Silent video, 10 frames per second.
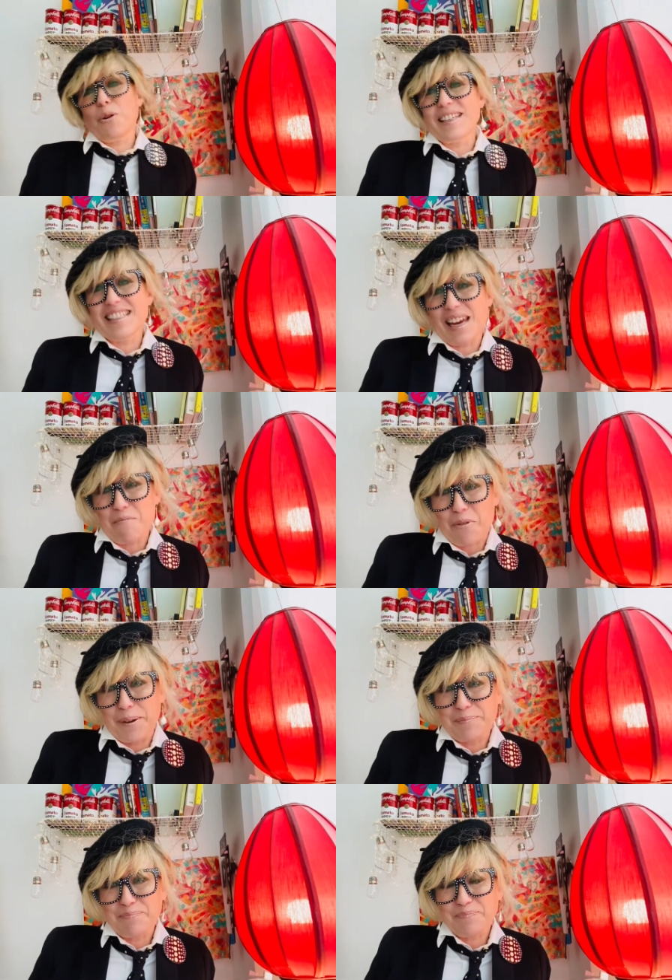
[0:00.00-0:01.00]

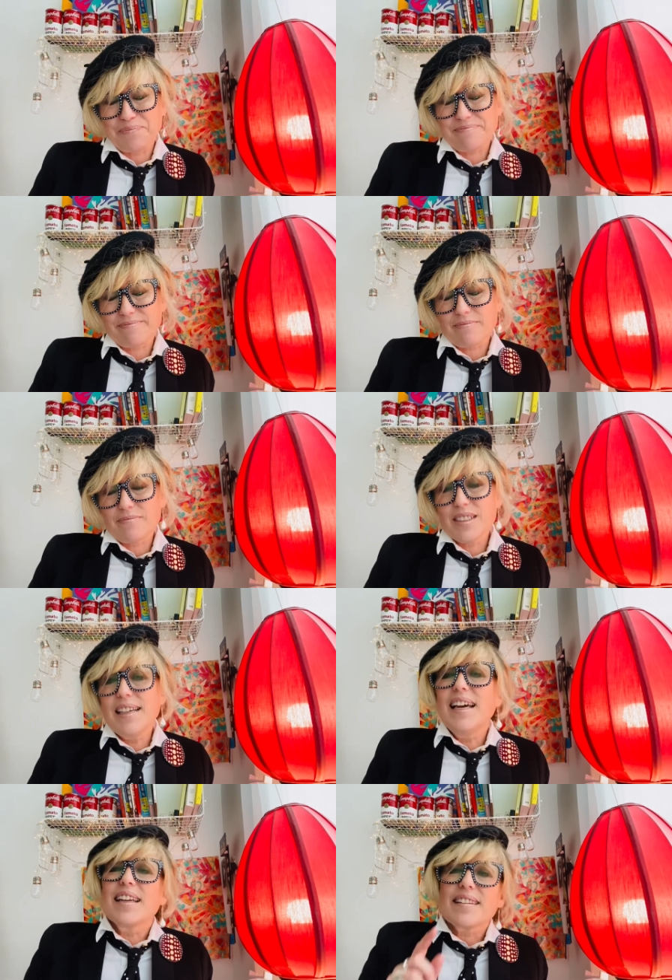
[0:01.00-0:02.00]
contemporary.
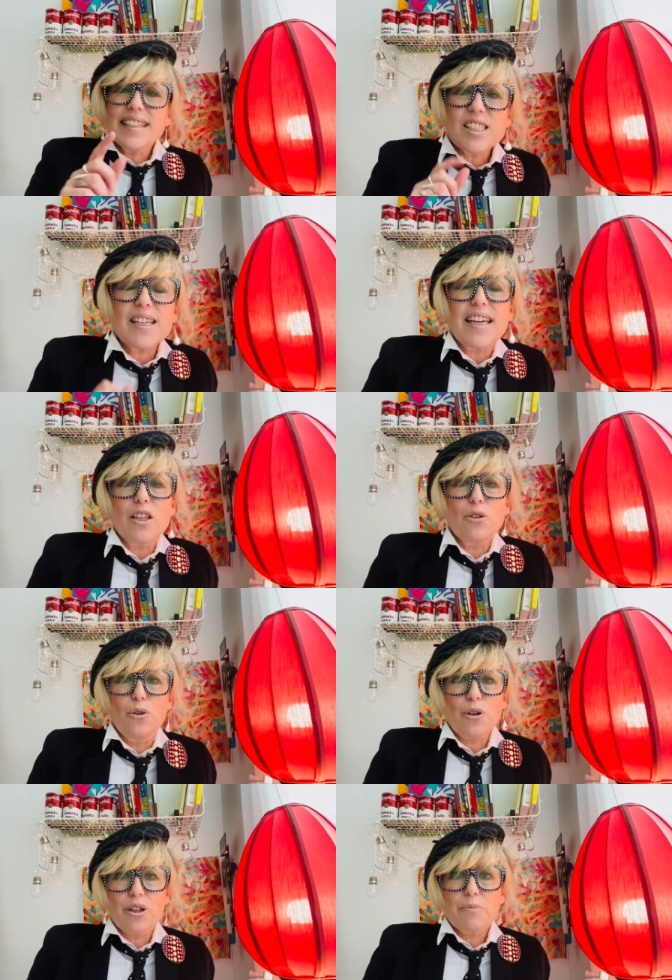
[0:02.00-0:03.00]
Let's take a
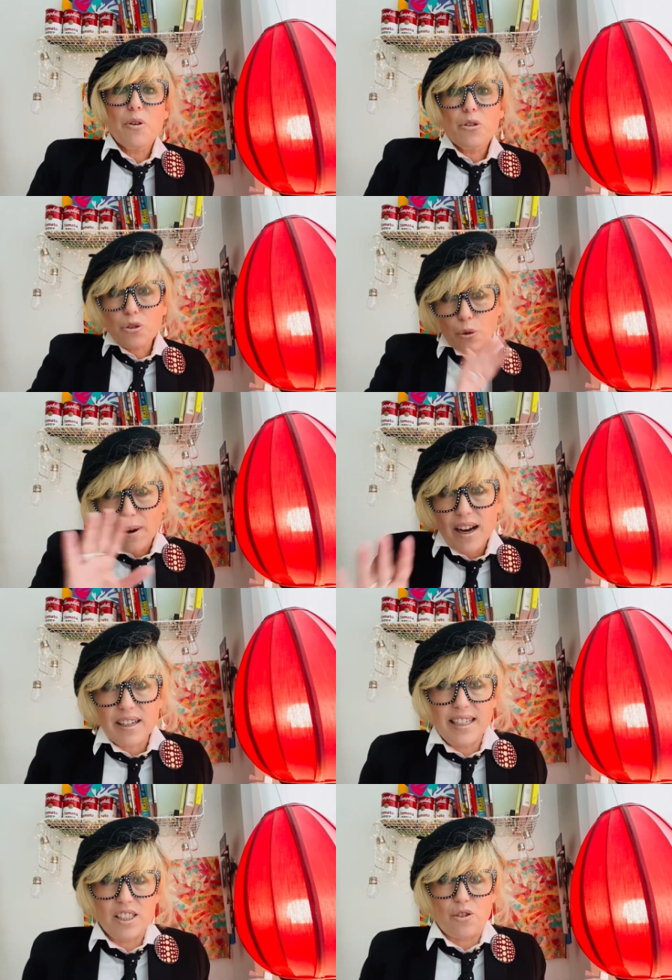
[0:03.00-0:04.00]
look throughout
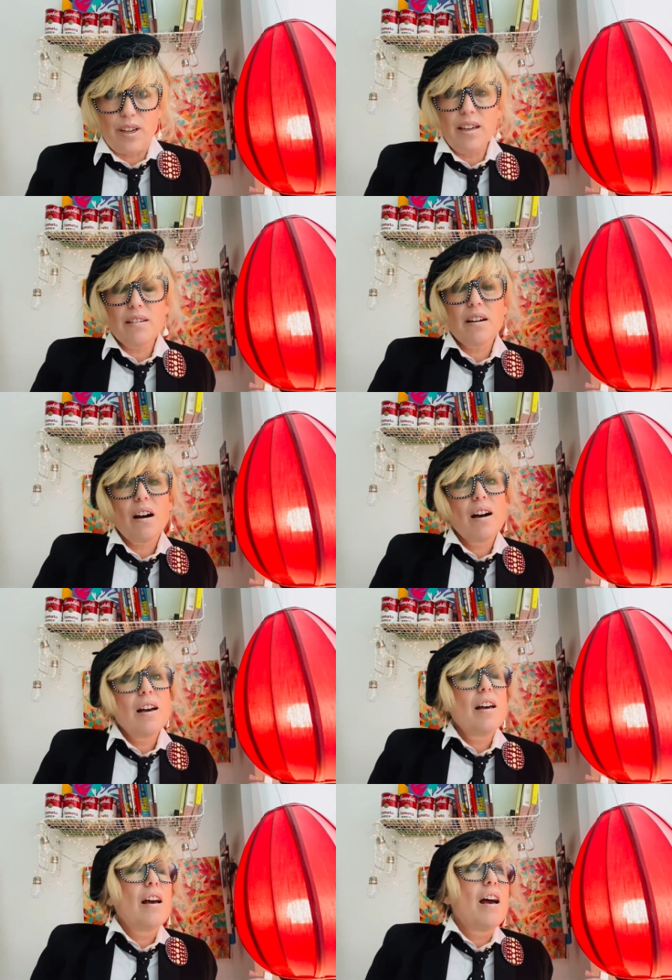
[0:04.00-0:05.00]
history
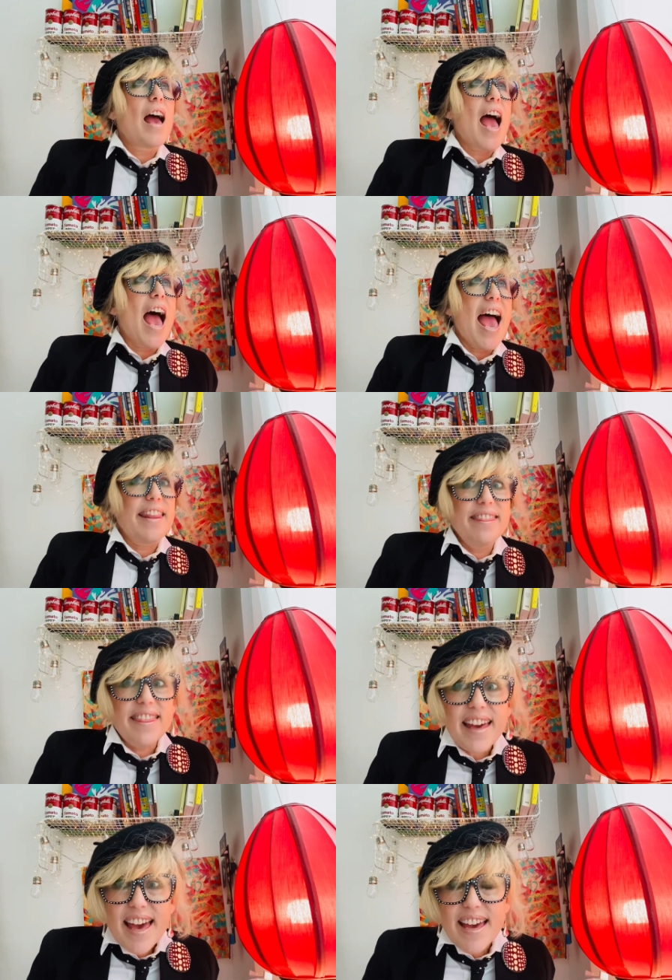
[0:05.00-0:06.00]
and
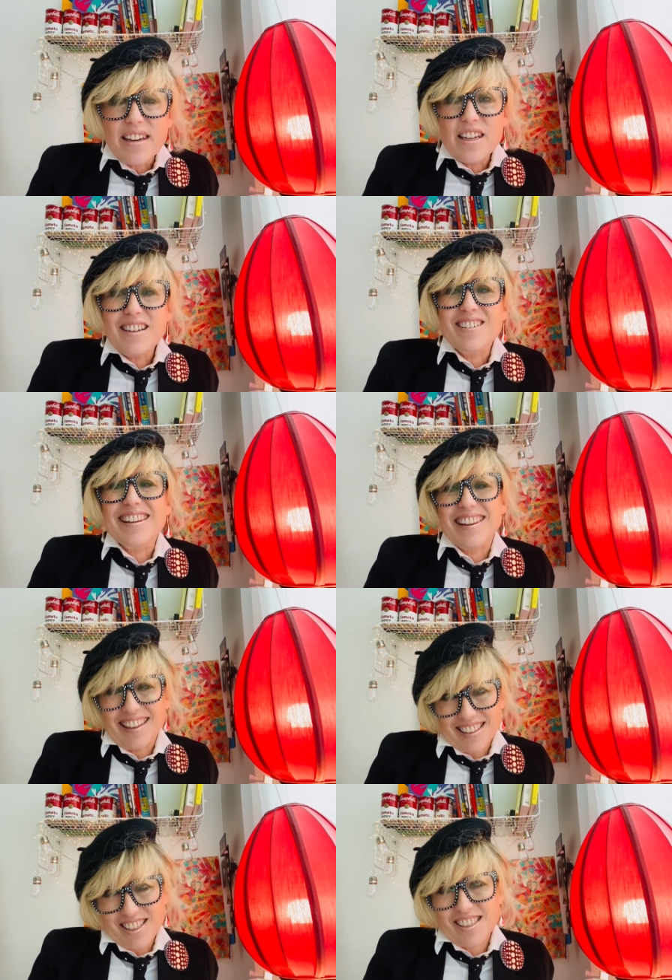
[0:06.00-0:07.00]
then
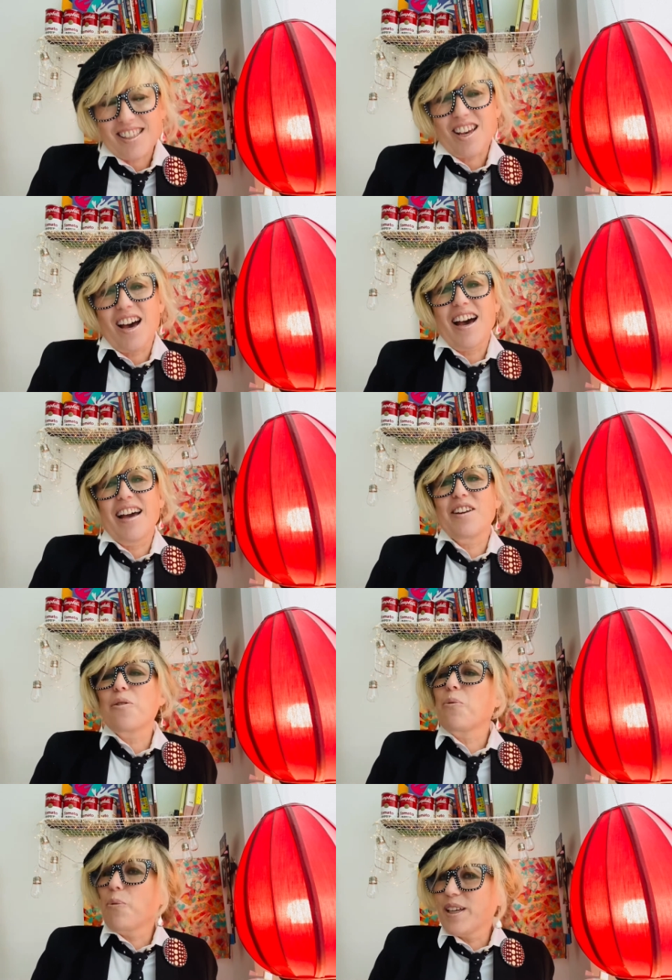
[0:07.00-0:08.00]
let's decide
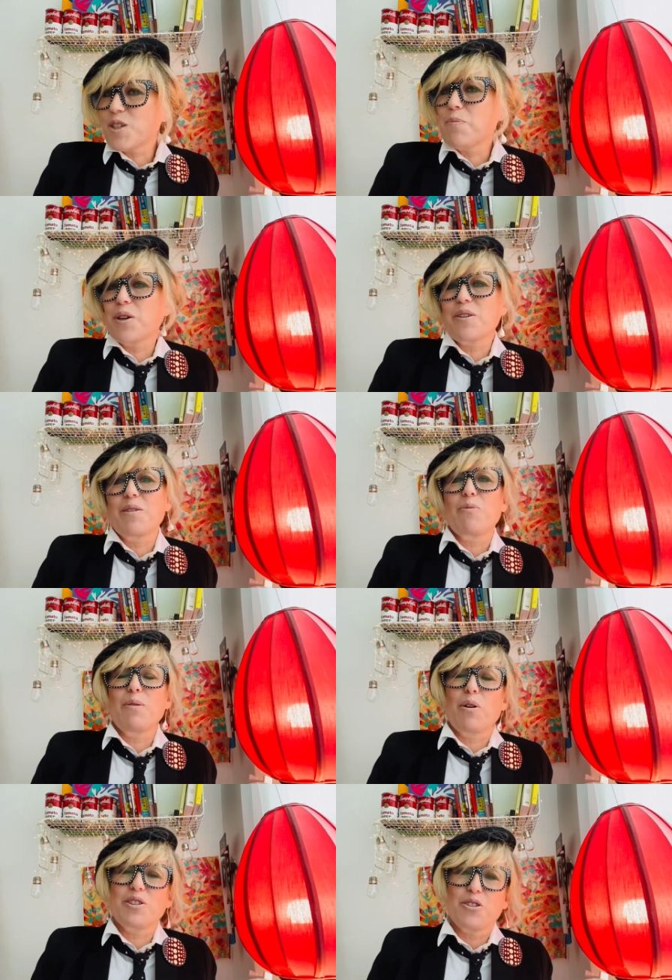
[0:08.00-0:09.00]
which building we
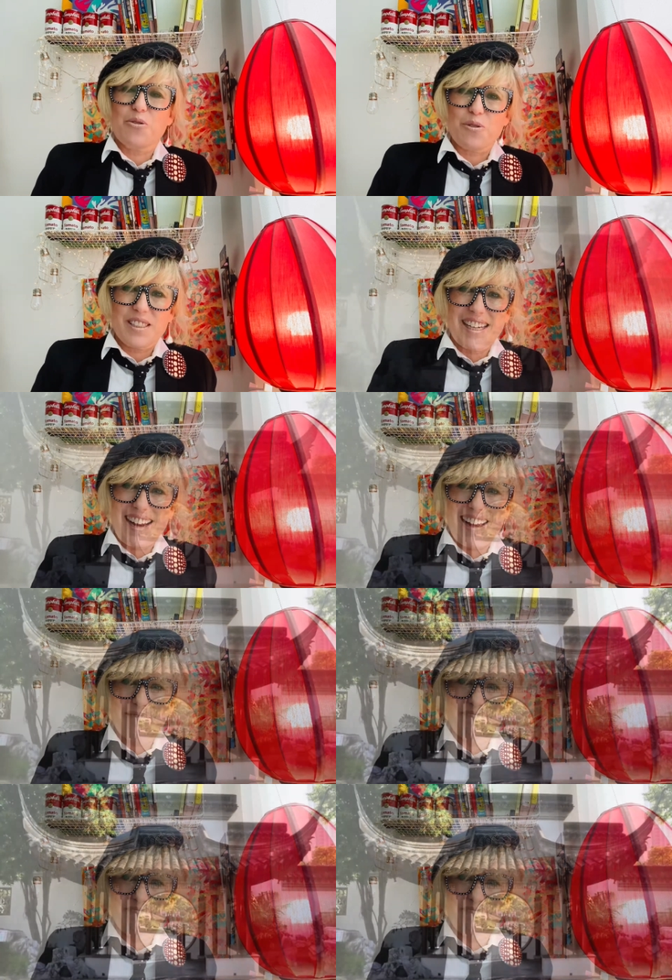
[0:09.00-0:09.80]
want to draw today.